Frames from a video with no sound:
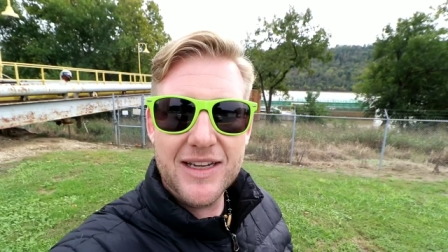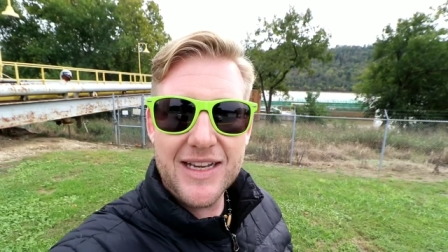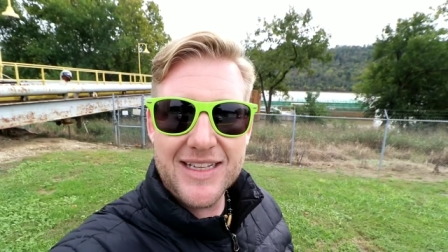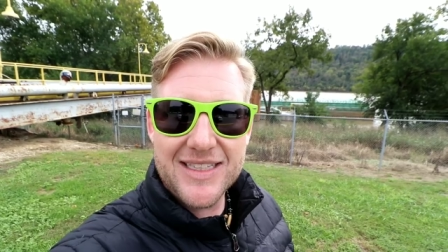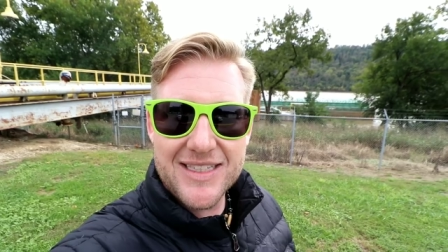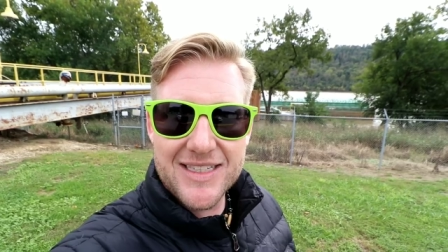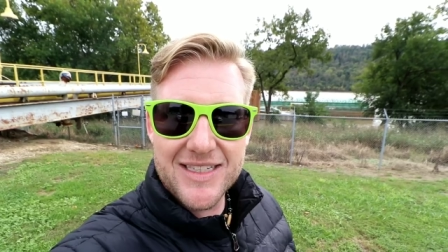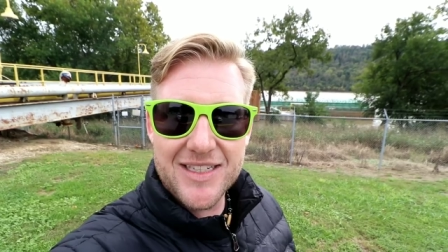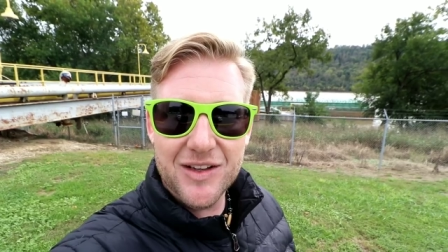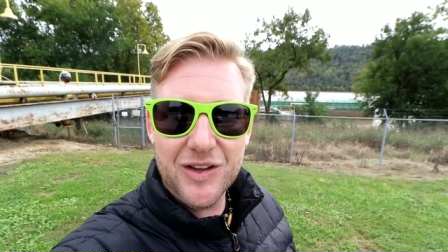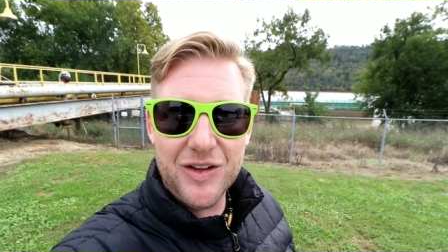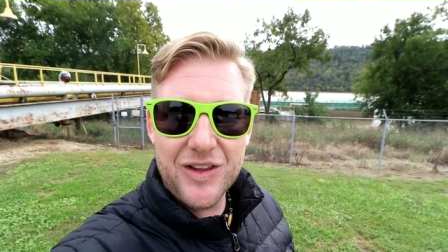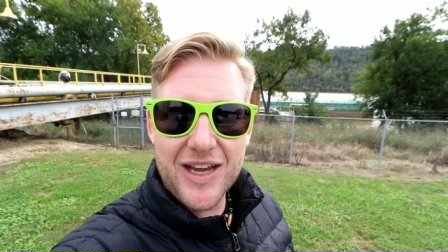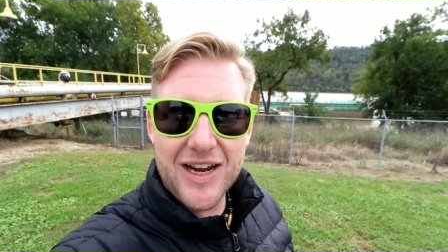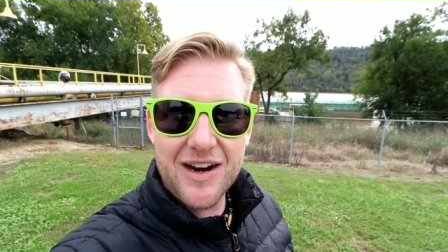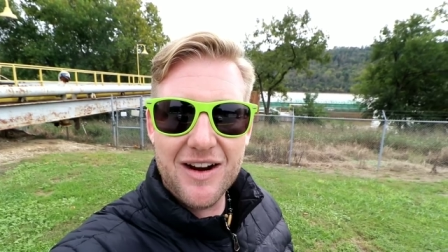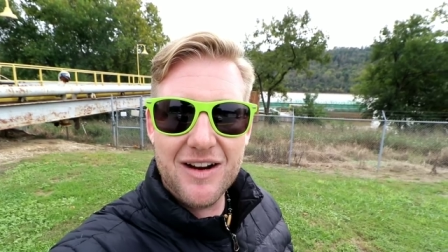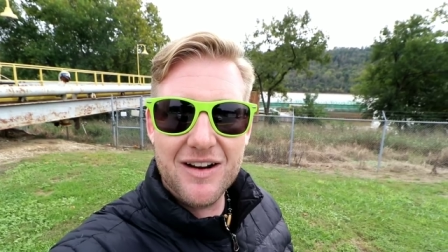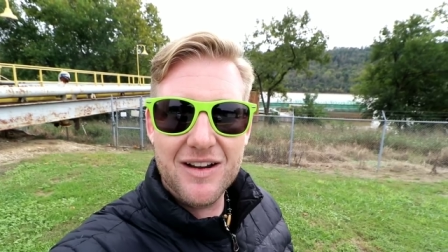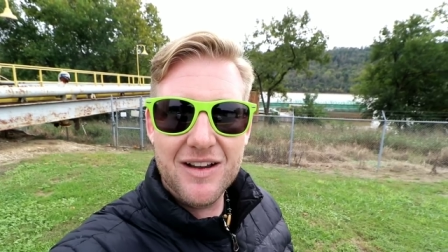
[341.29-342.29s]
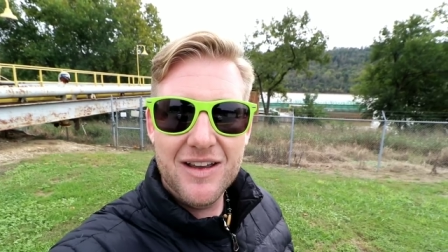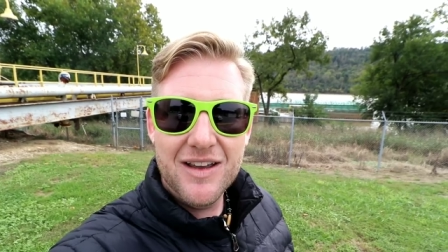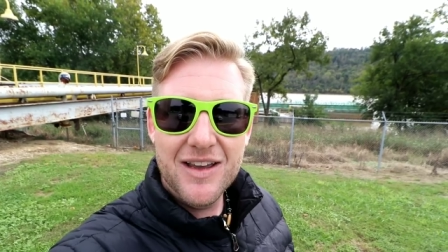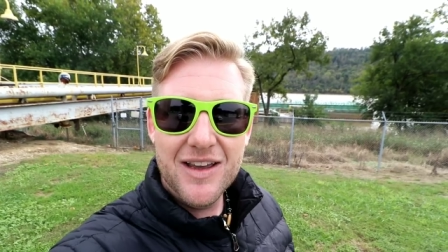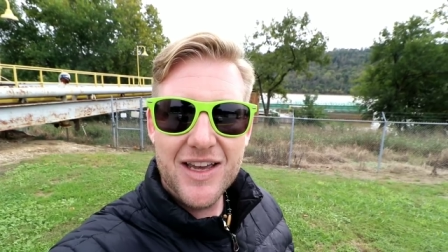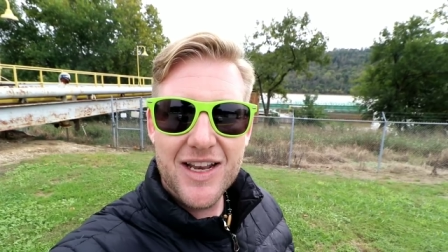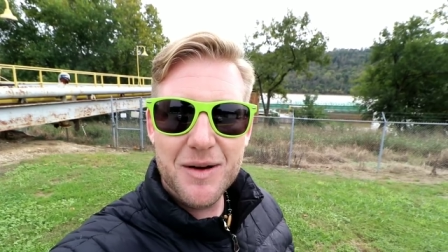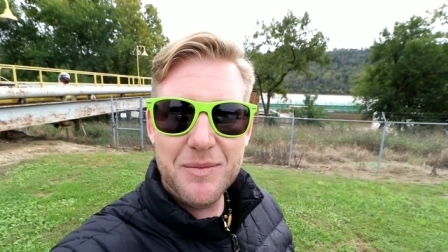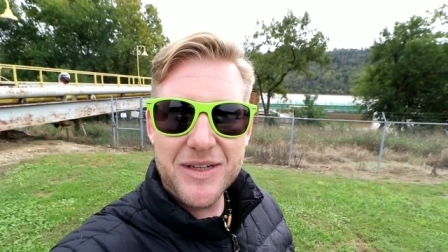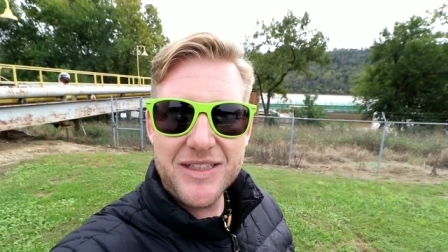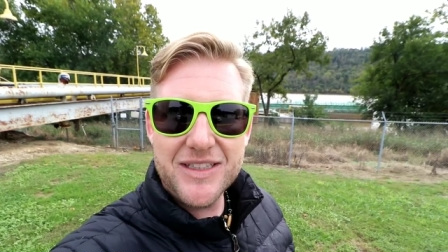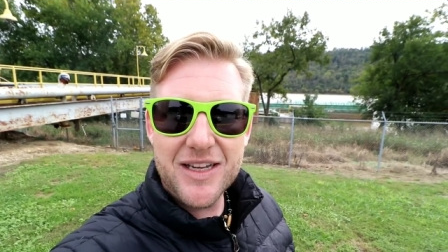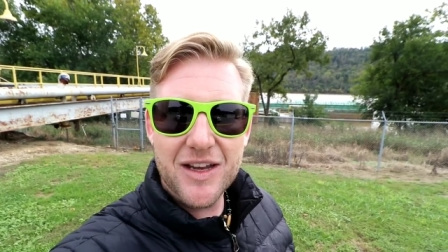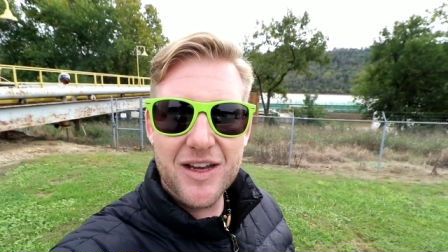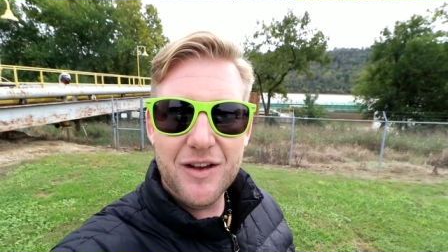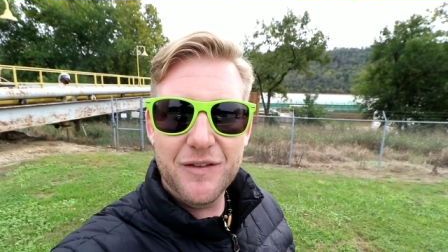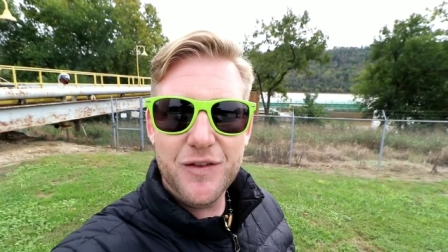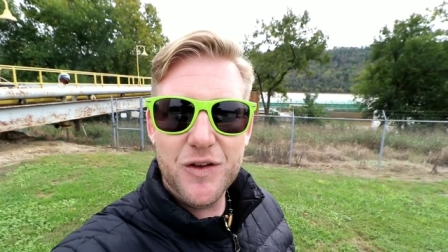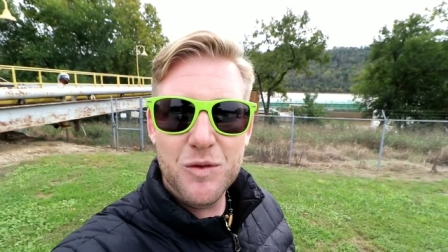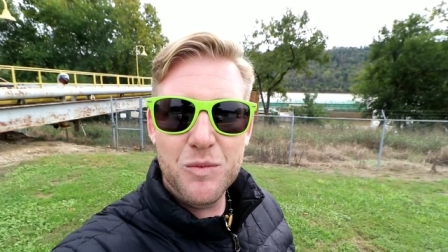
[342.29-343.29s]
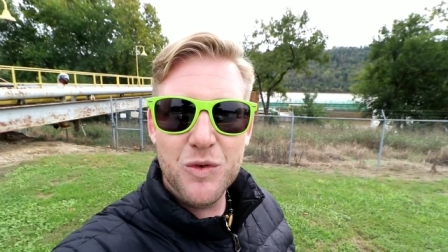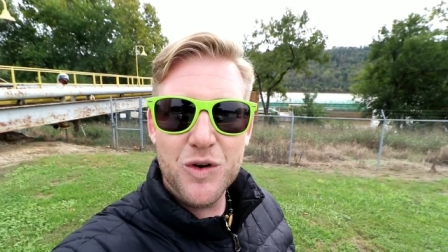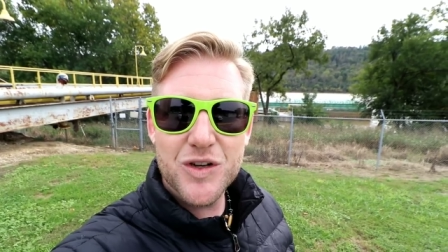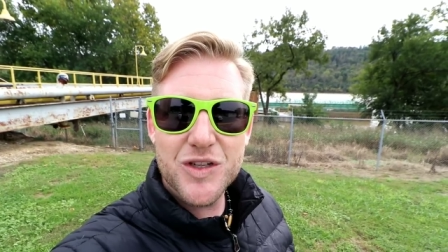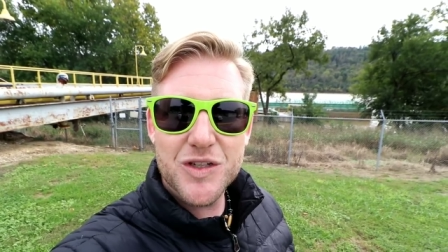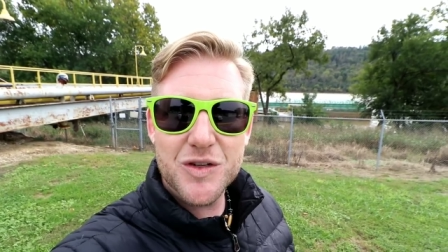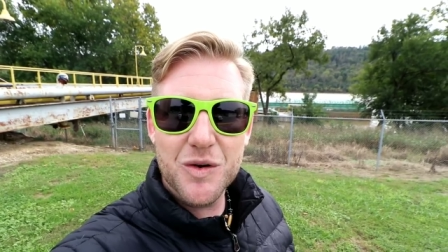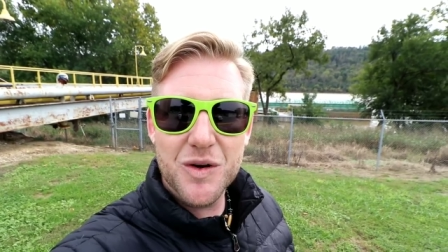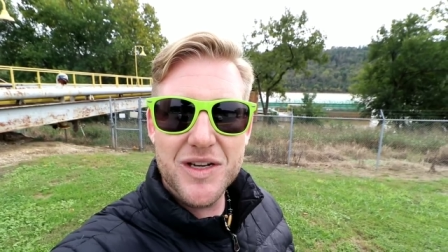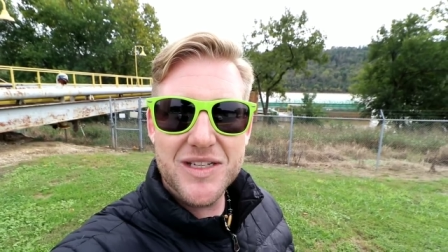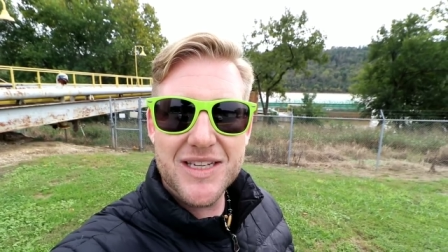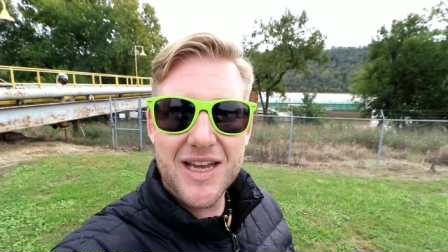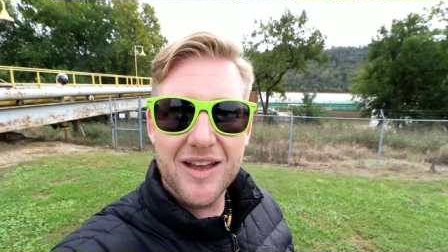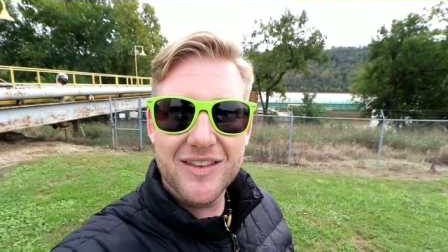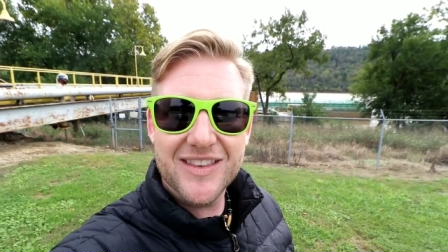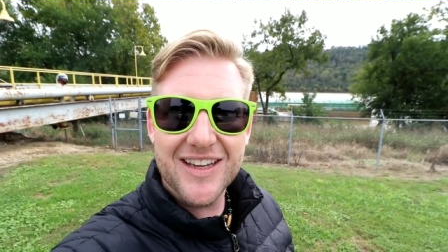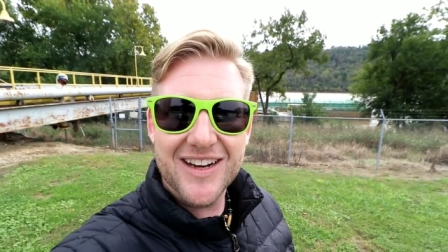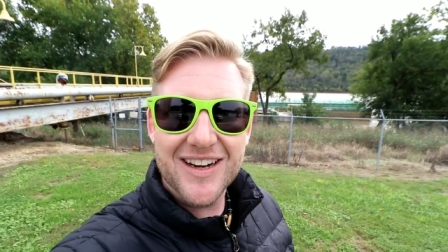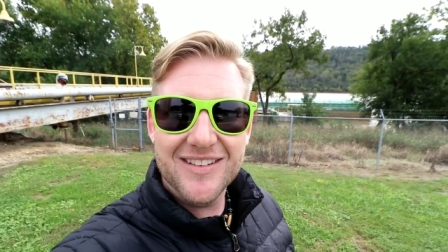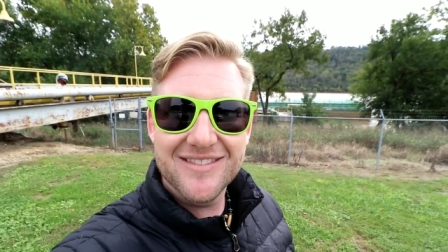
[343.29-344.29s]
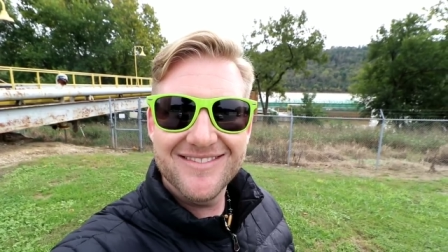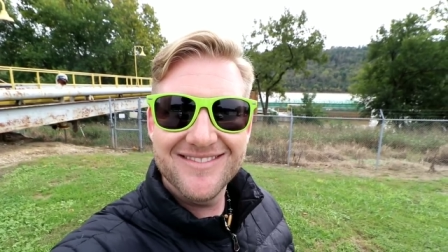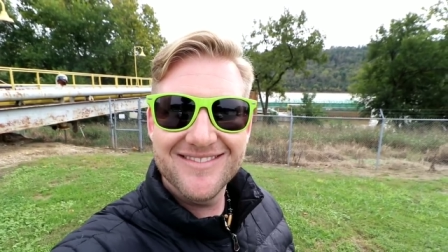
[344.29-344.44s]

It's still there, and I'm gonna tell you a few more stories out there.